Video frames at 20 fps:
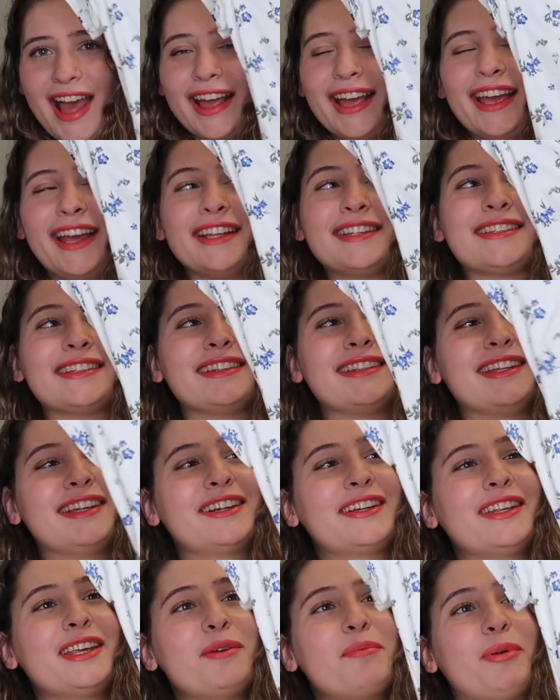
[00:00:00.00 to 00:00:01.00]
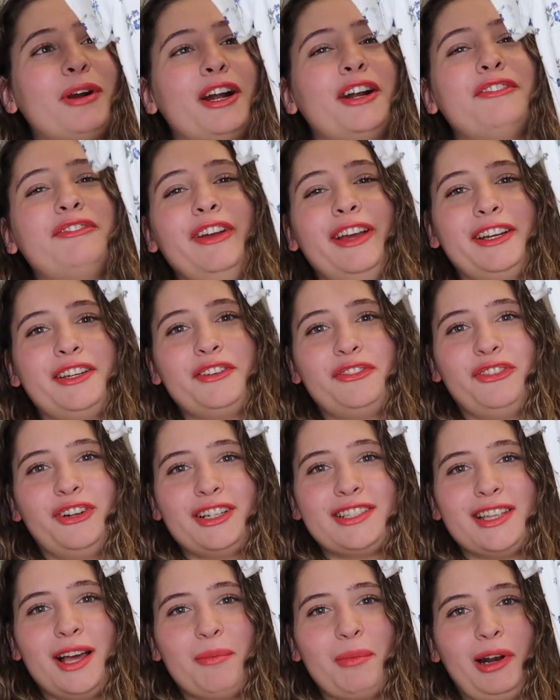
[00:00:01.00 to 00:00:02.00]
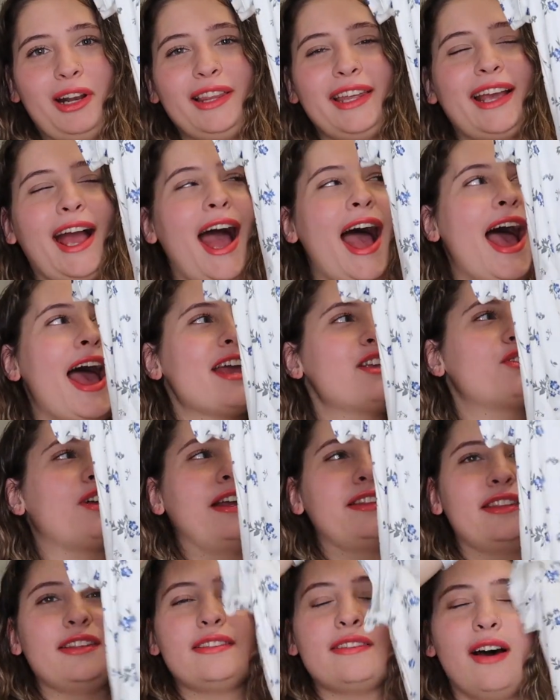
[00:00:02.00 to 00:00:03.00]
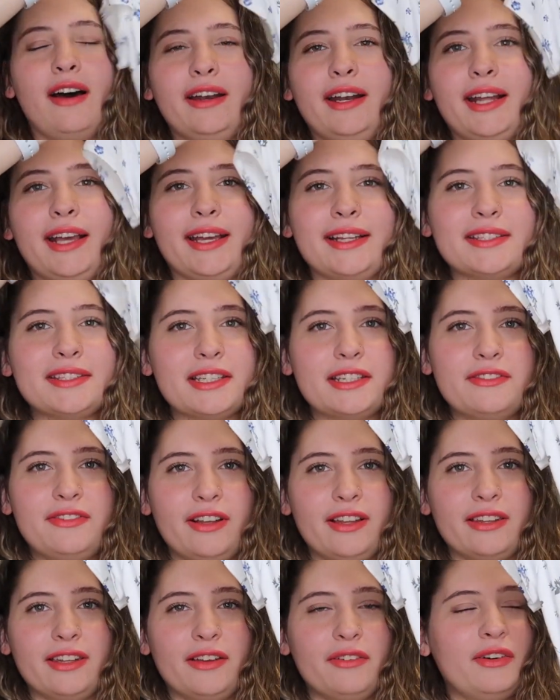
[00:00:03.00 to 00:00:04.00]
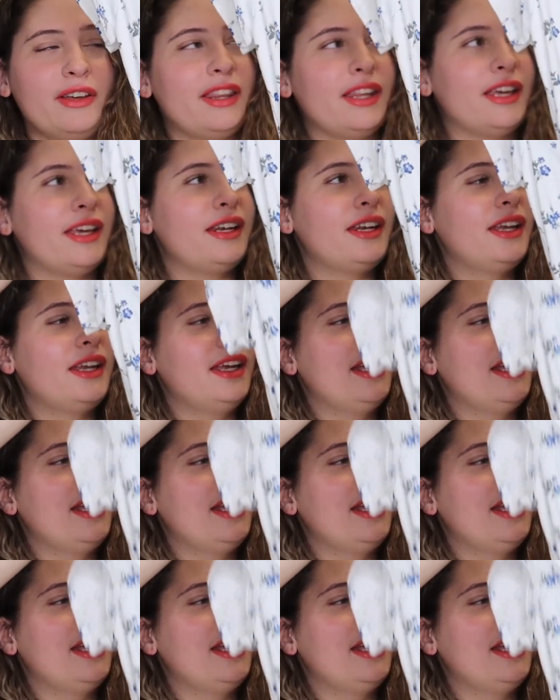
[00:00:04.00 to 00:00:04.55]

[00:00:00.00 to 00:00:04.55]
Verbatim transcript: It's literally perfect for summer. Like I tried this on and I instantly fell in love with it.